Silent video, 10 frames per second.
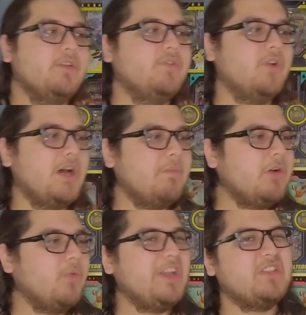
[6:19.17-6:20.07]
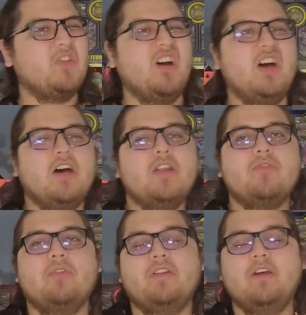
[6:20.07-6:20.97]
So I'm going to wait until one
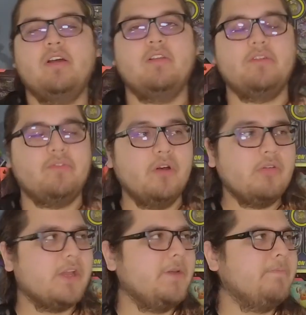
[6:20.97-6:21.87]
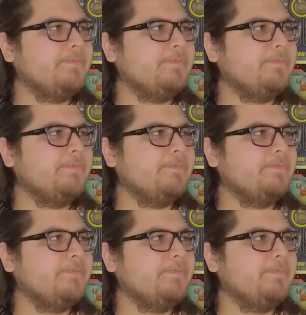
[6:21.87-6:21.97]
hundred dollars. Okay,